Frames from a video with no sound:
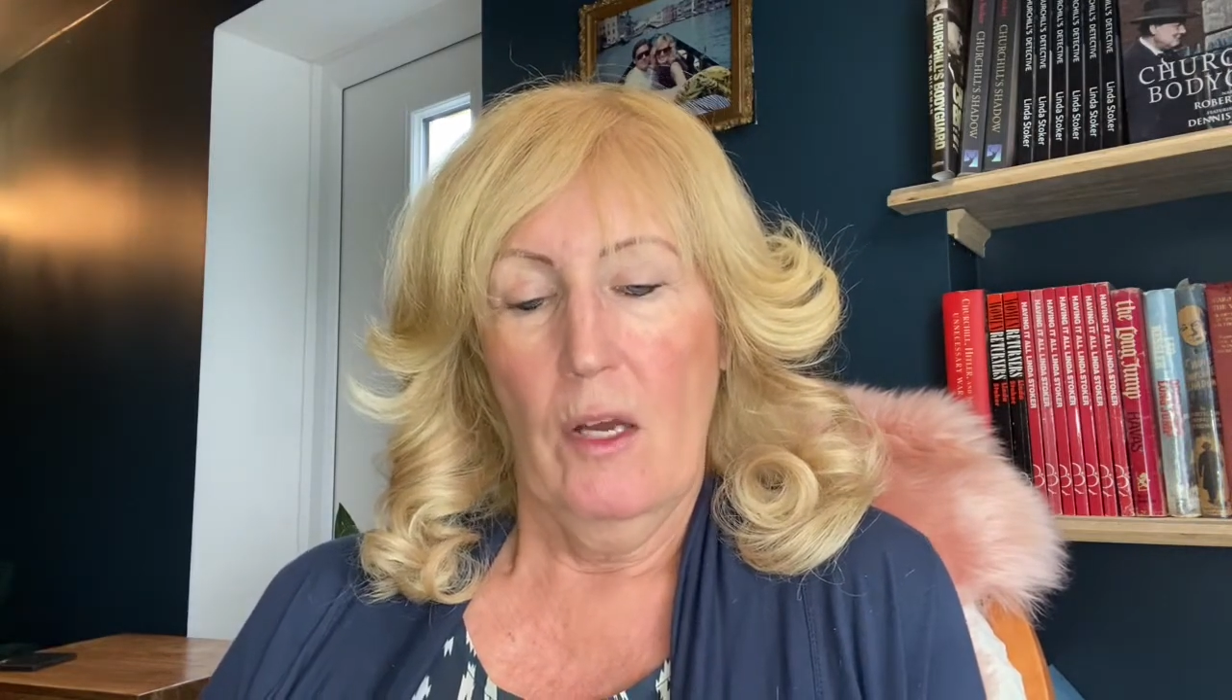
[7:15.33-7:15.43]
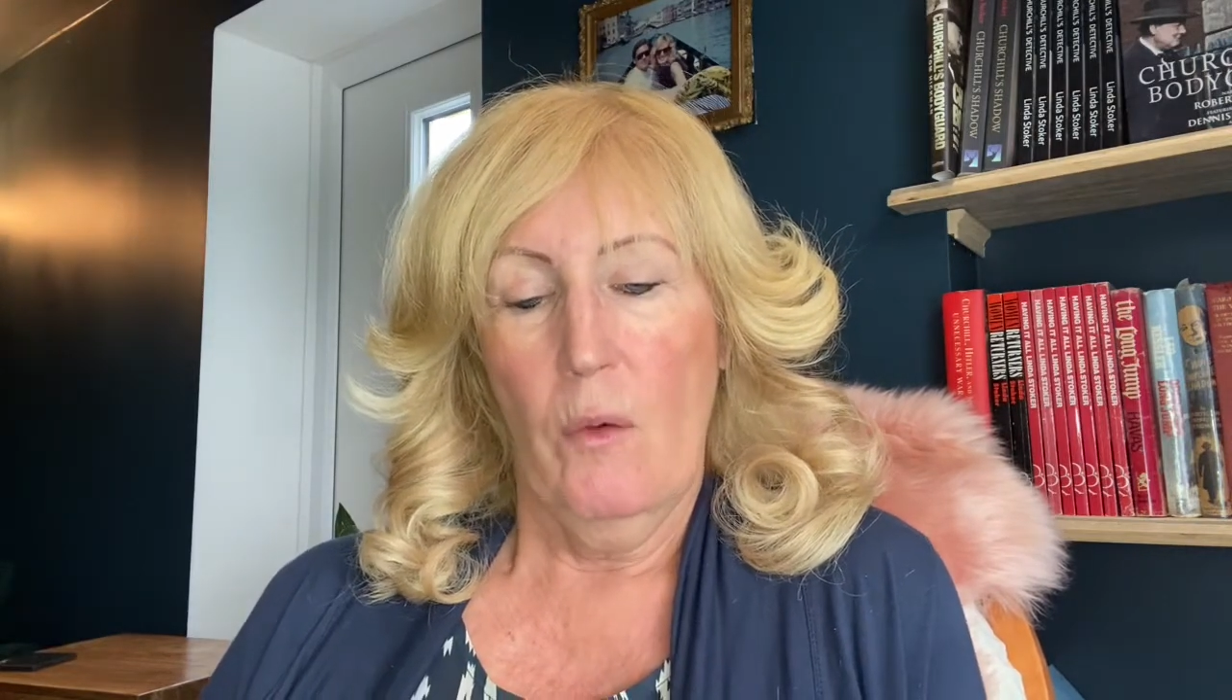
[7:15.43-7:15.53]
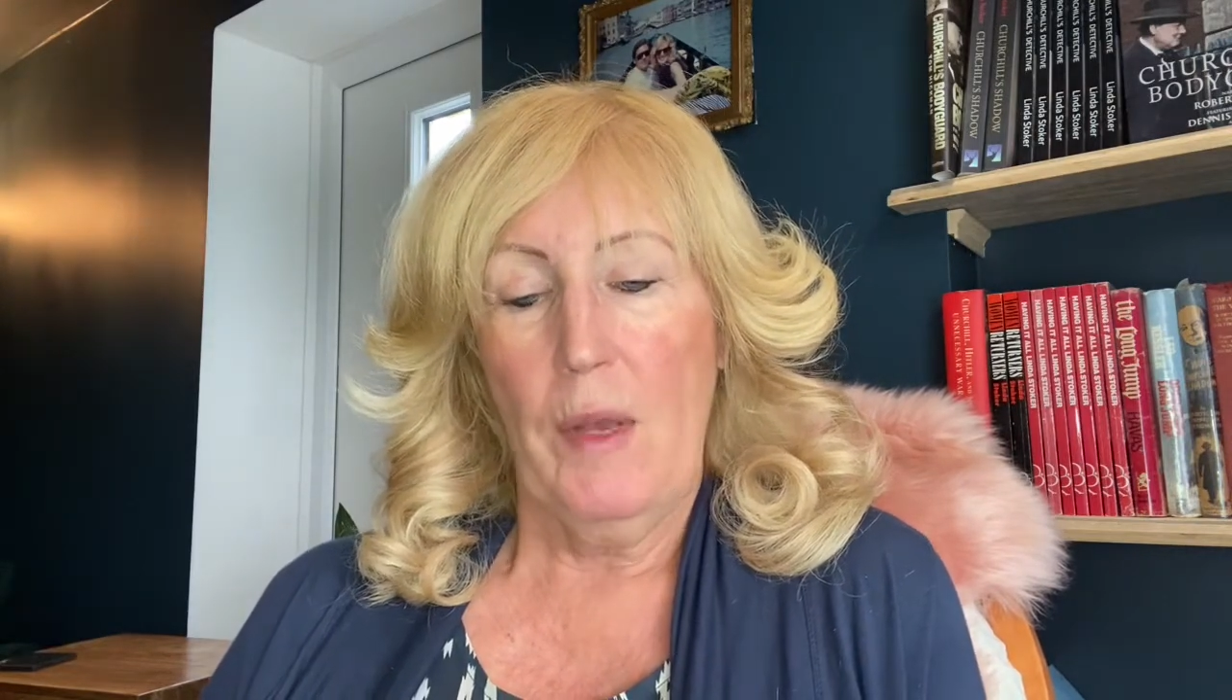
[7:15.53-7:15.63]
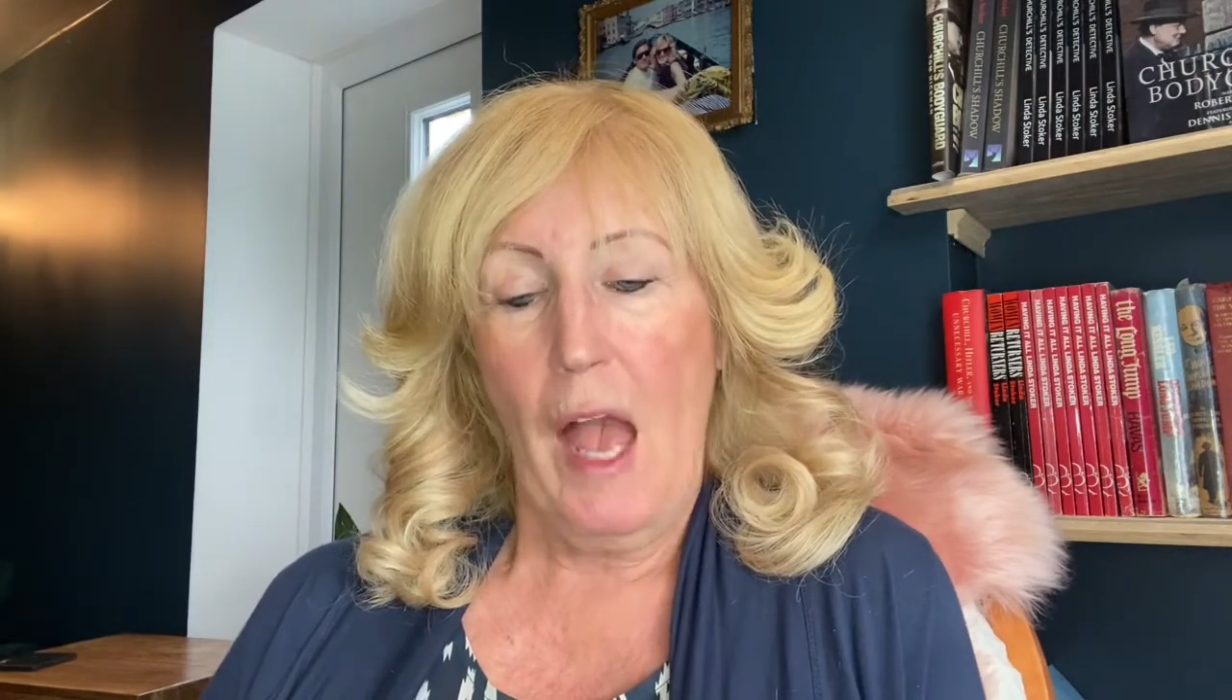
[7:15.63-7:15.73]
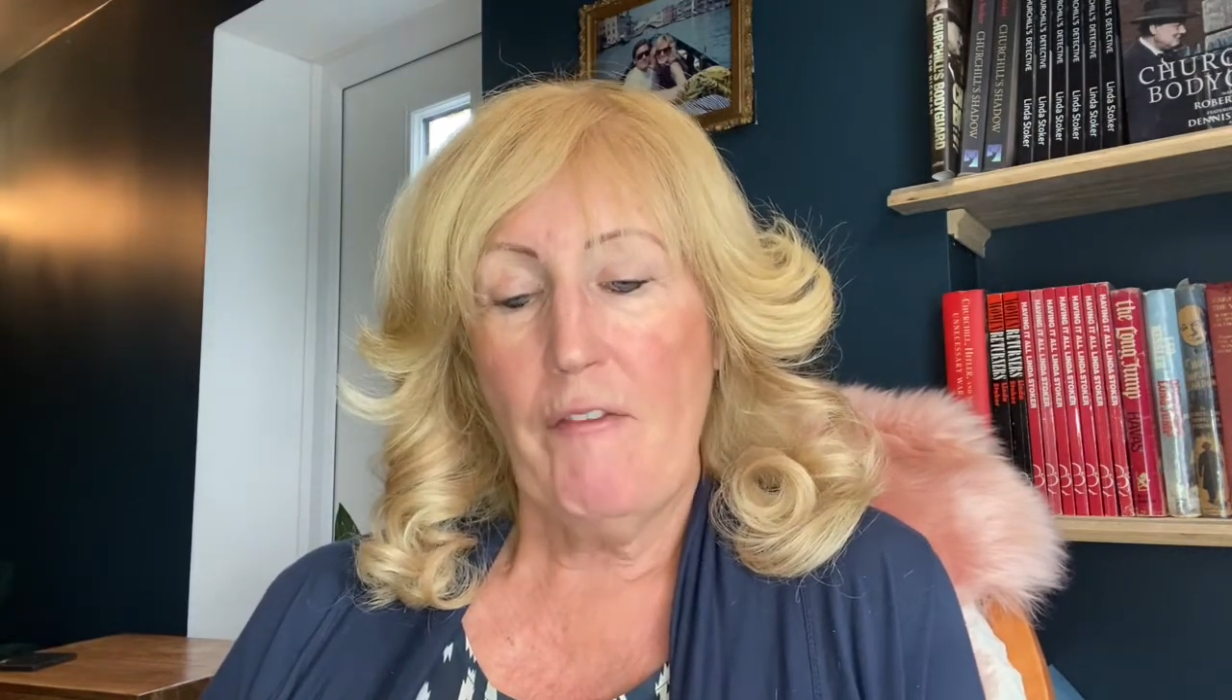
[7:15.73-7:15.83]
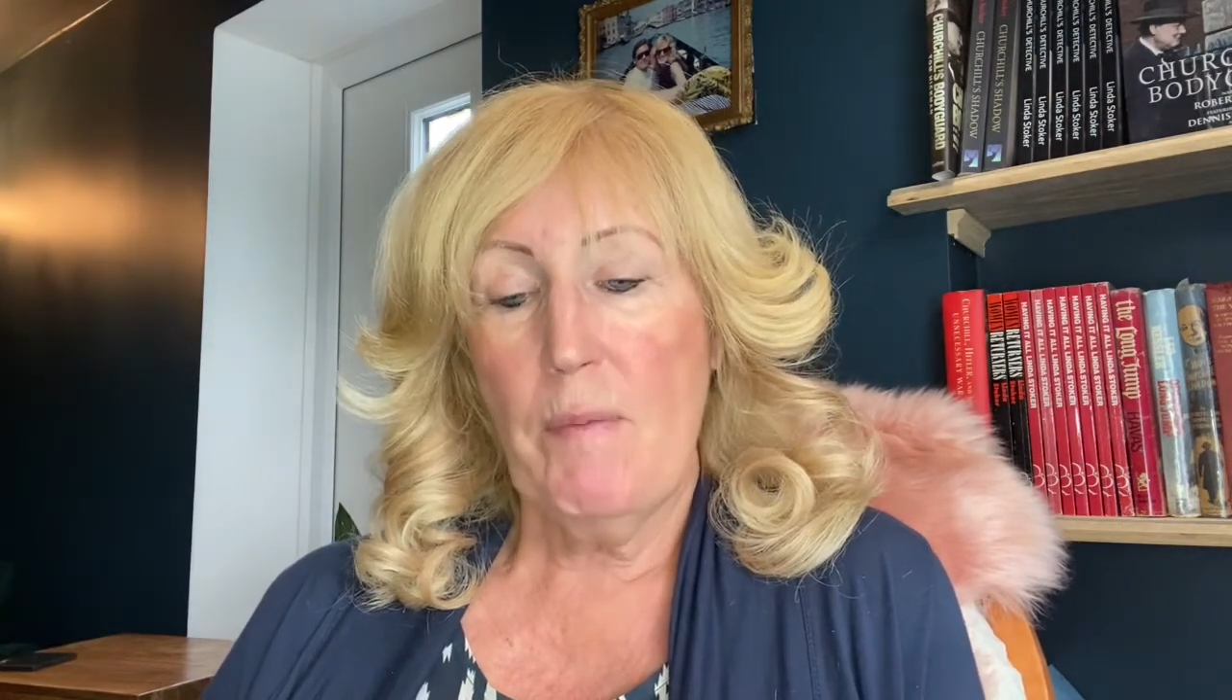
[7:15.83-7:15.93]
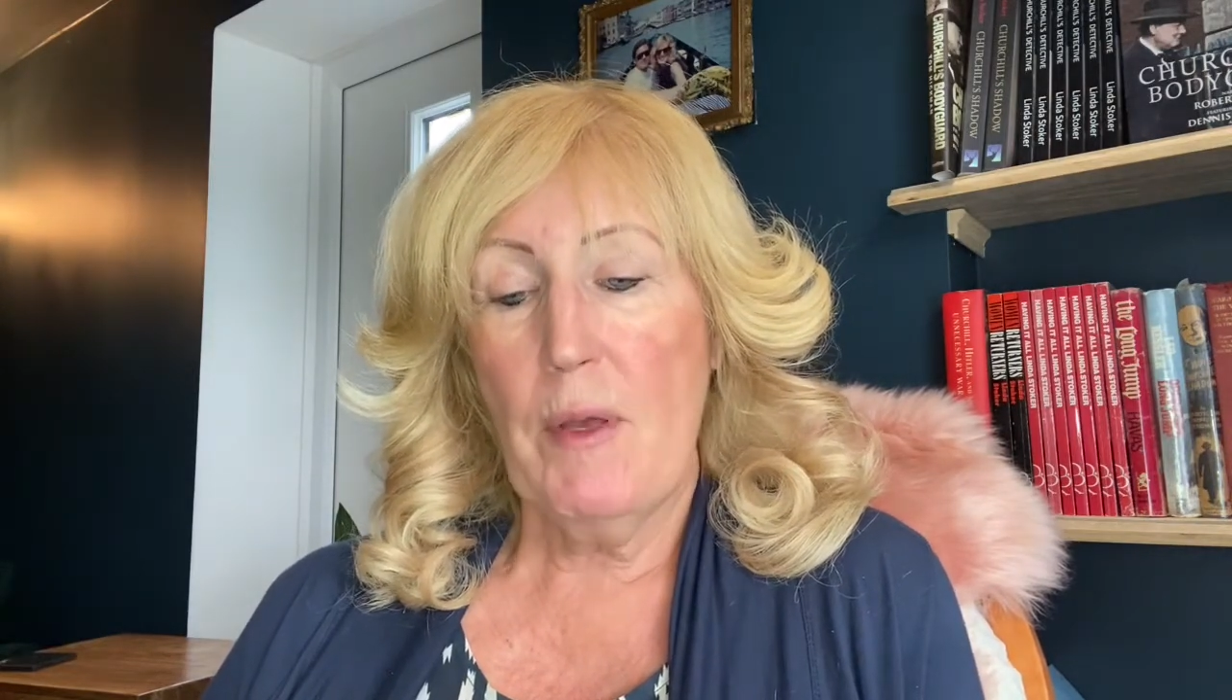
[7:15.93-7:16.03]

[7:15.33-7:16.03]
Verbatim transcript: We have a